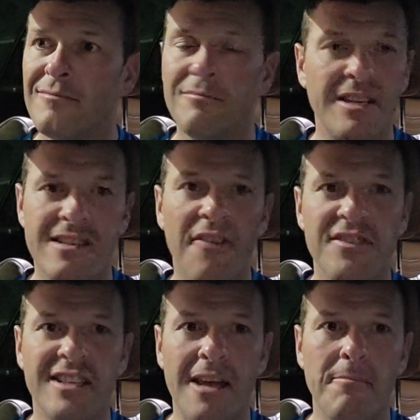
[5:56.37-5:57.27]
but he's not
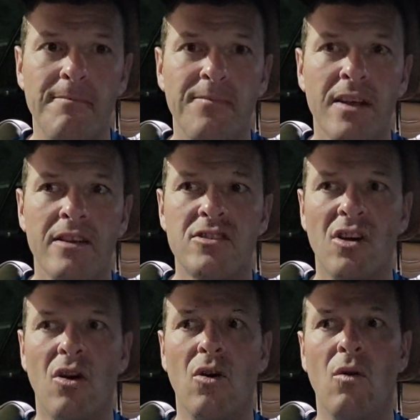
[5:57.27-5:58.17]
the same.
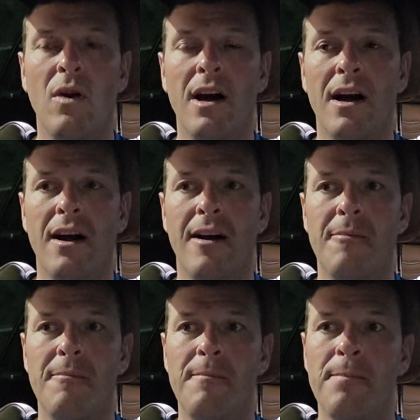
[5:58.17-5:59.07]
So,
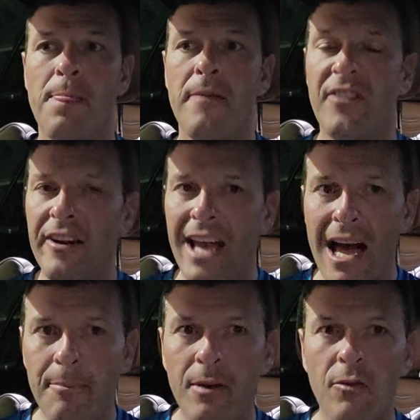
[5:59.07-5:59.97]
very
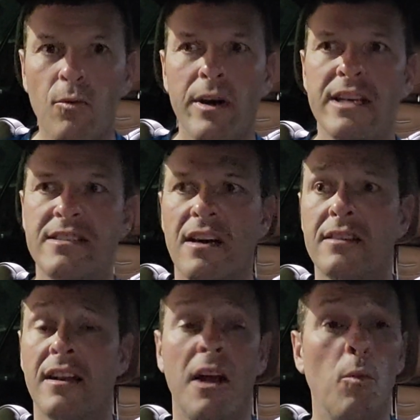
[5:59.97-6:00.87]
happy with what I saw
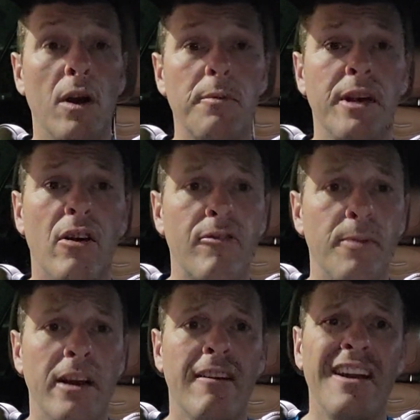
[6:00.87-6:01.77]
tonight. Where do we go from
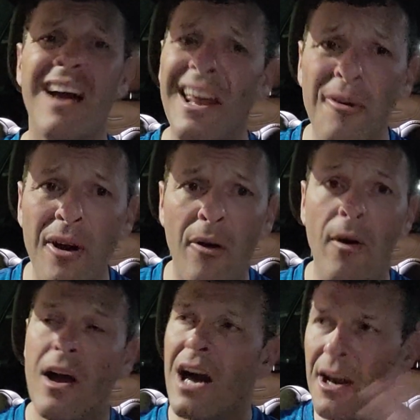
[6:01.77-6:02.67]
here? I don't know.
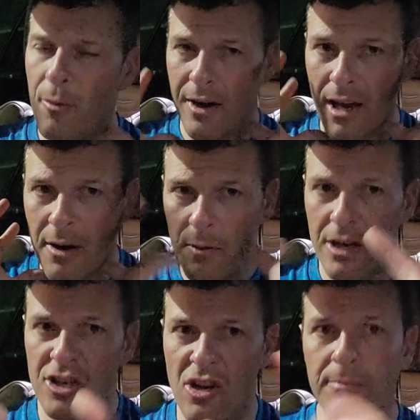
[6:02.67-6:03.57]
I don't want
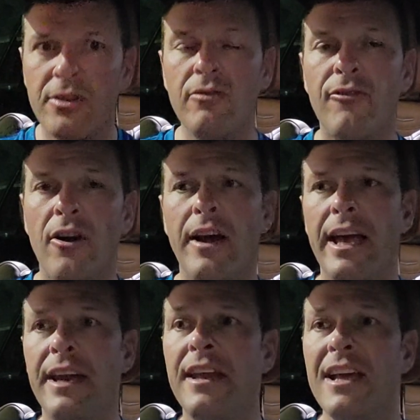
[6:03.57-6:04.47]
to jump too far
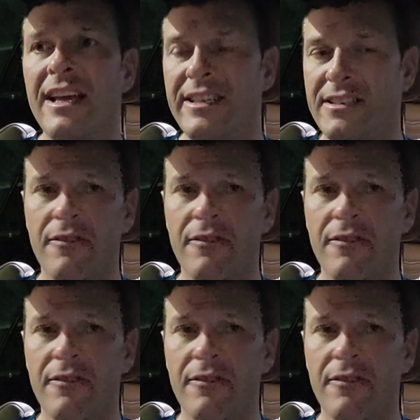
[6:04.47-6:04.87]
ahead. He still